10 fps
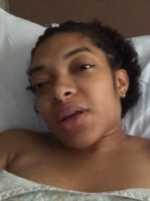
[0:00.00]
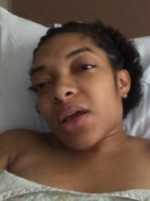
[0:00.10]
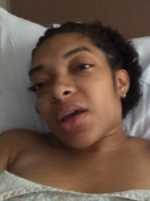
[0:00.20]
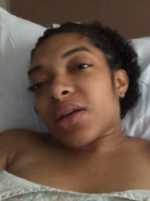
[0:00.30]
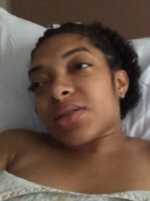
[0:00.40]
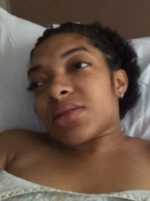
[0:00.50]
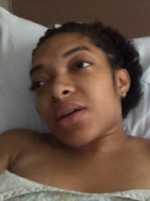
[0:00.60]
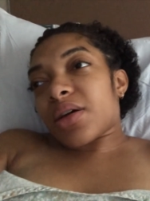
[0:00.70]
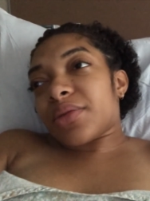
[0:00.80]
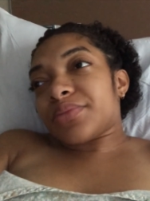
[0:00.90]
and
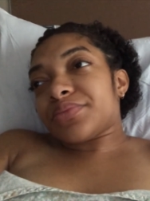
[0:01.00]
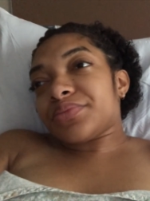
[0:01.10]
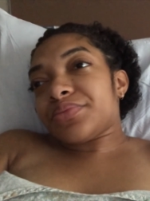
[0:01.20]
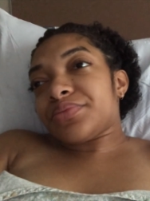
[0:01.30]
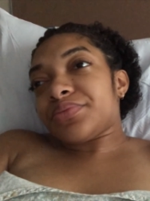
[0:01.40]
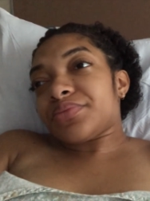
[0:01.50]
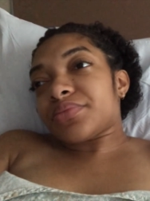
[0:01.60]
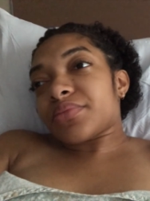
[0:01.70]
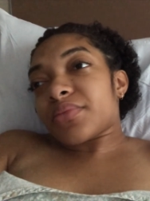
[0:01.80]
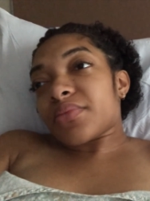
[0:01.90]
um,
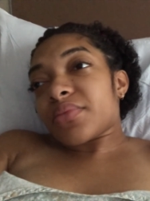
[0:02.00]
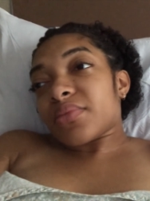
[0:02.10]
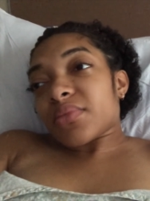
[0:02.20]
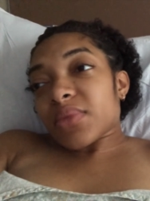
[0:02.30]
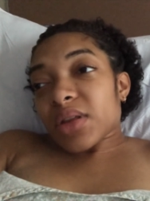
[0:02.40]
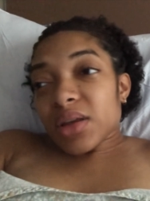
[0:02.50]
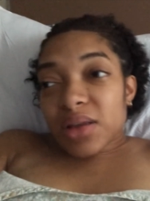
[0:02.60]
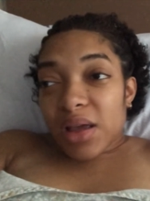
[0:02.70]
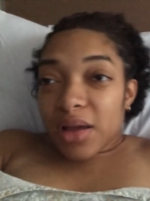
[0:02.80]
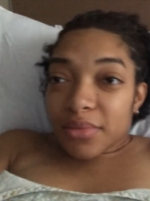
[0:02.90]

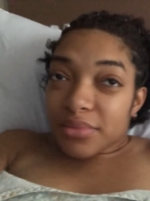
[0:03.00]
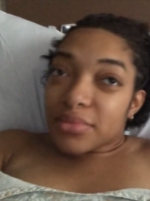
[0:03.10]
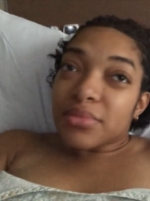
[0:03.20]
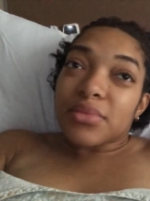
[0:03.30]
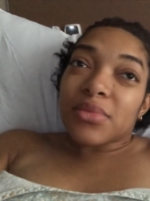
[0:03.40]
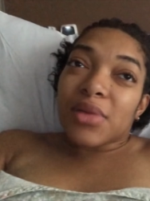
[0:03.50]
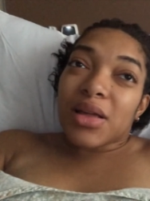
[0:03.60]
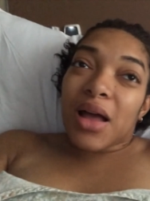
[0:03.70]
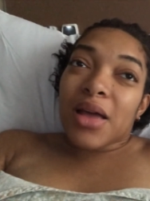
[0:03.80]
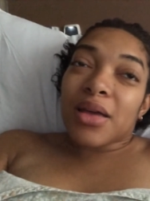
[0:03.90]
yeah,
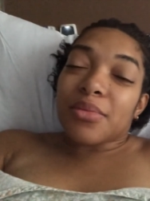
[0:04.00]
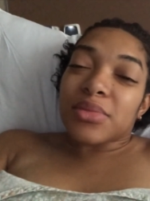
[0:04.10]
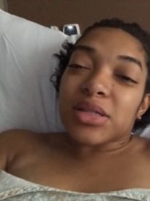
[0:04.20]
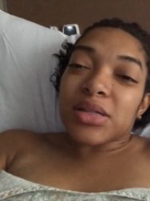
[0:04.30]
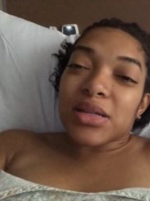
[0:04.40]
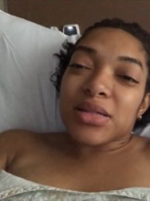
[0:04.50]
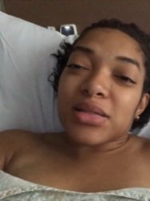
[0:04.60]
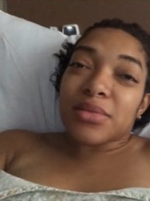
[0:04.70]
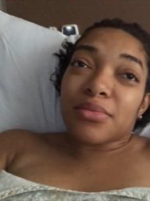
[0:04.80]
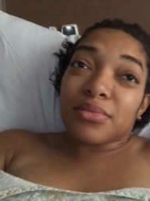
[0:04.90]
I am
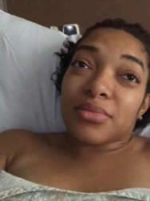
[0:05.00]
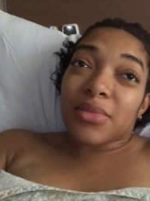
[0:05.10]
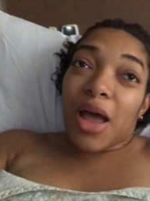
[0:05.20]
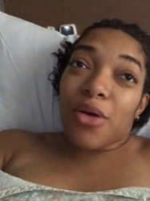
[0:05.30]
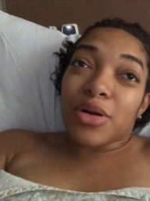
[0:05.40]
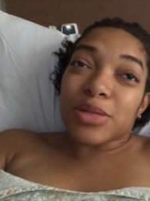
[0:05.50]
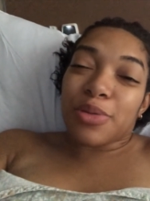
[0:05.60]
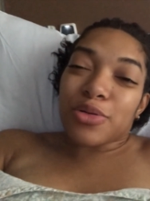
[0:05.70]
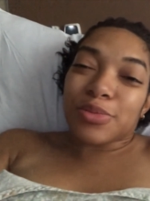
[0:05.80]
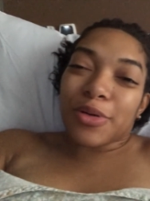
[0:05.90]
six hours
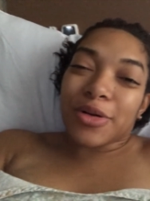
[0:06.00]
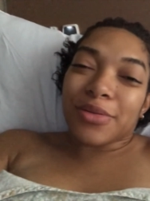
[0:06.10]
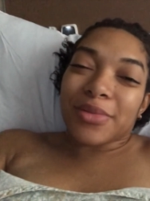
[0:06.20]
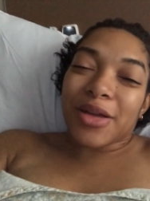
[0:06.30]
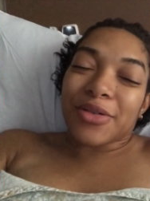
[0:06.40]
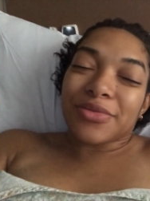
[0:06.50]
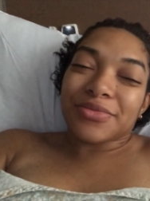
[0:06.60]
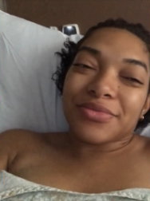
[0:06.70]
postpartum now.